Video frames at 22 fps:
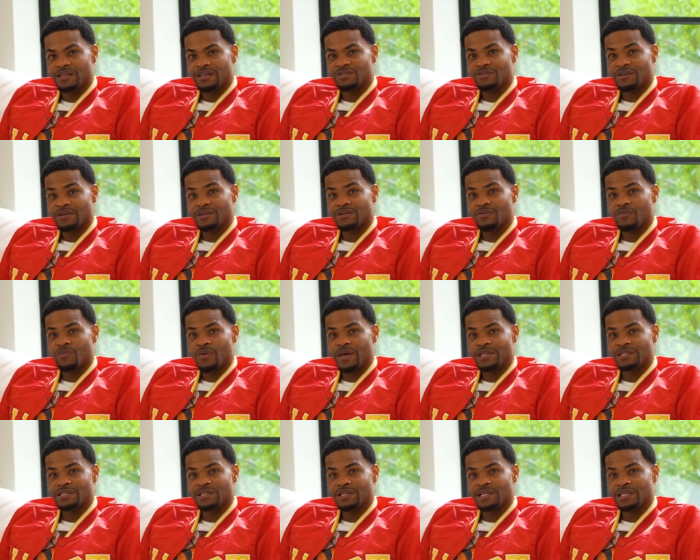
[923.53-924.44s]
So I had to
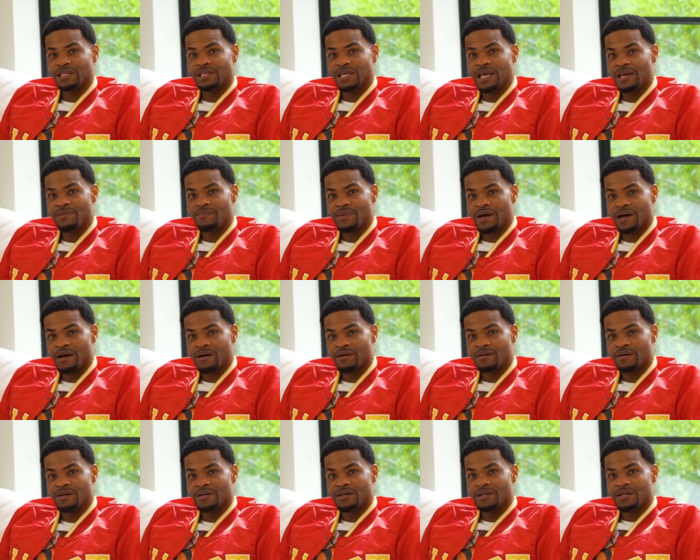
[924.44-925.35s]
wait till it came
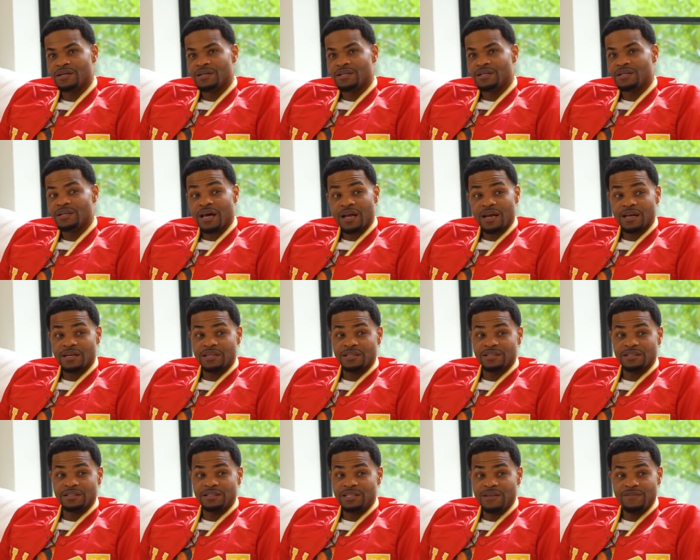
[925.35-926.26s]
out, not
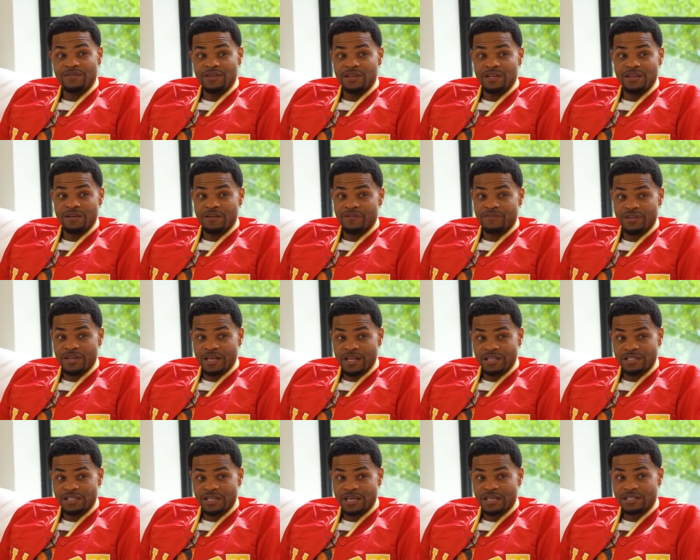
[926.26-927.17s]
on DVD or
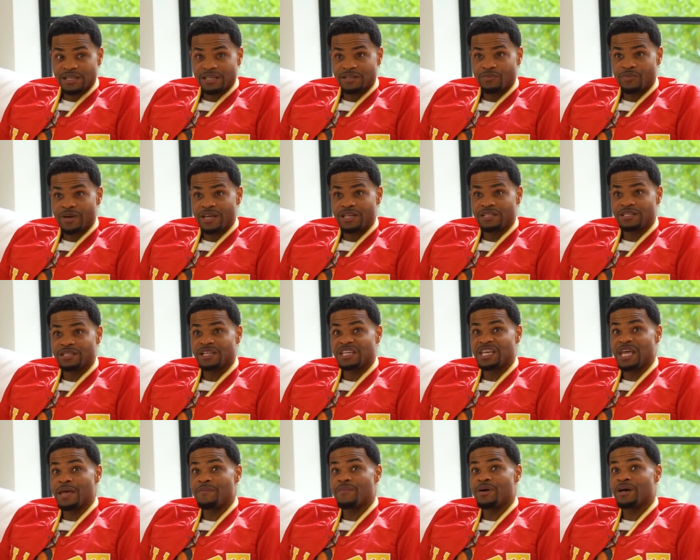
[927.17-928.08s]
VHS. I had to wait till
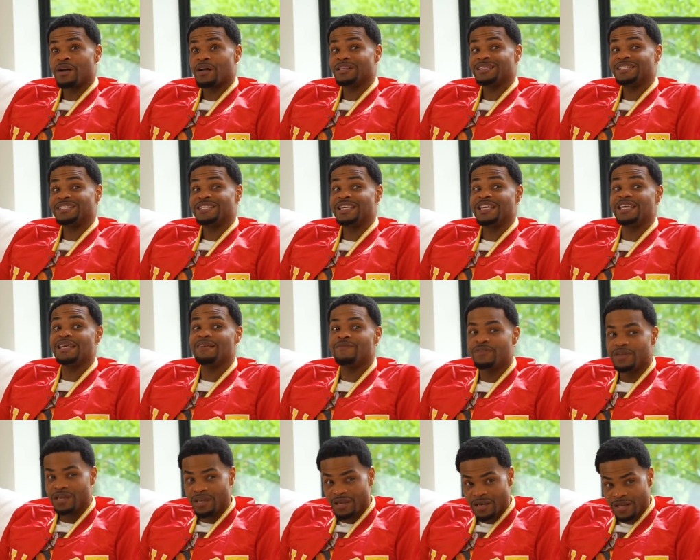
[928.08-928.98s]
it came out on
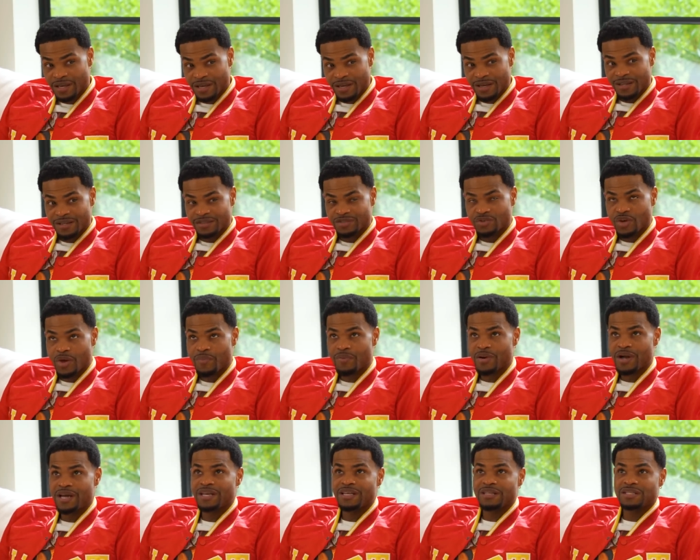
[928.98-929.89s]
TV. So I
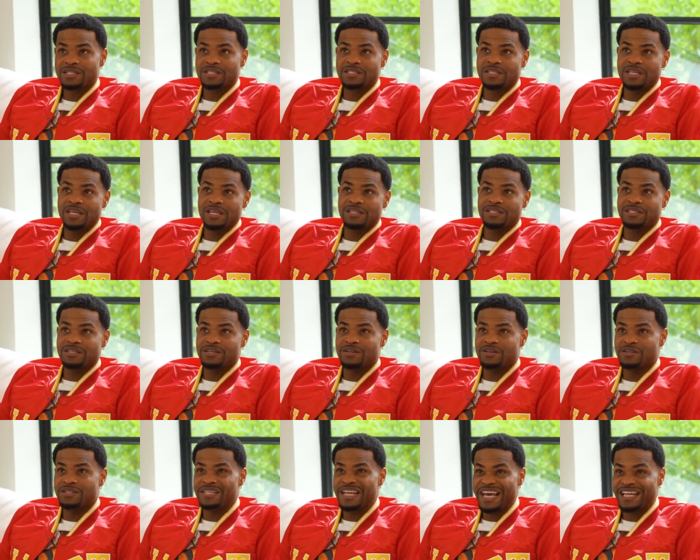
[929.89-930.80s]
probably didn't see it
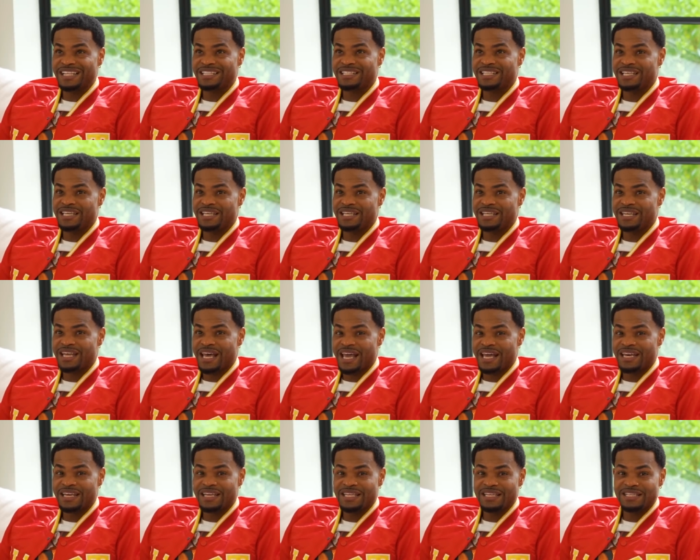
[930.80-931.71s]
till
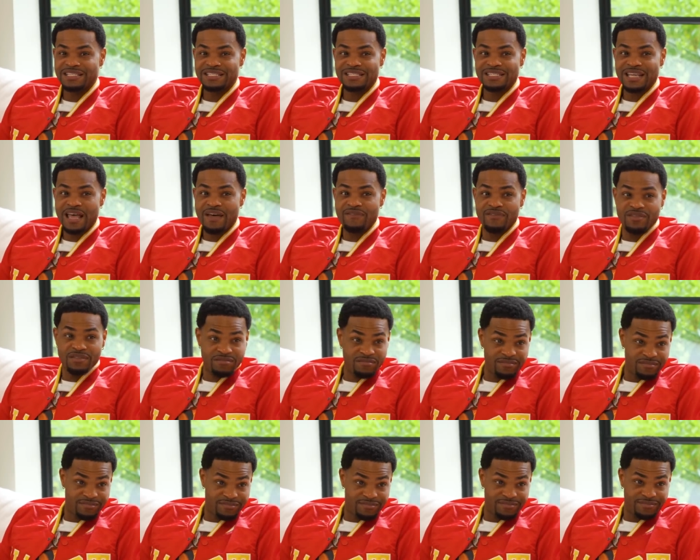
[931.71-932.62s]

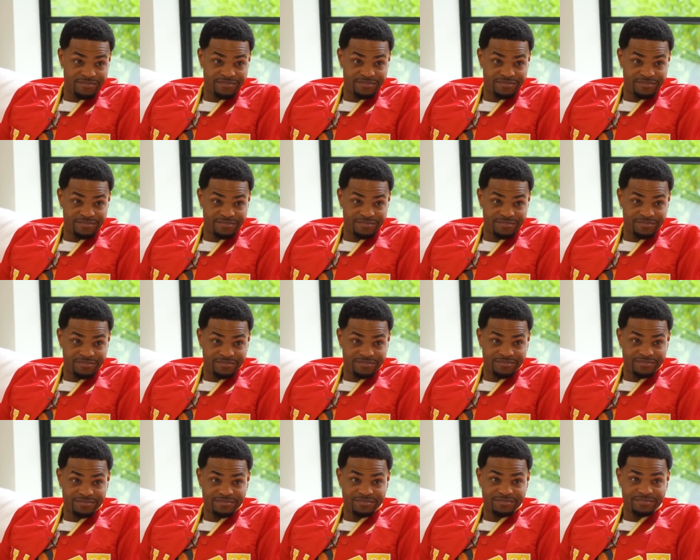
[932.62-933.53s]
1997.
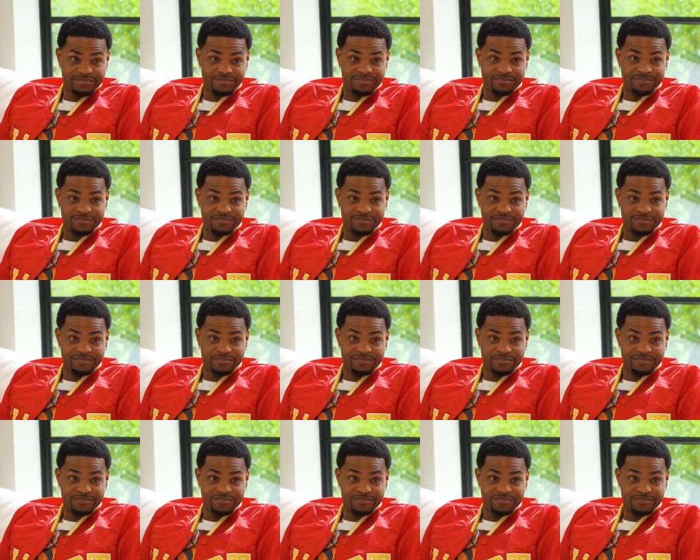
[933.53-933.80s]
Wow.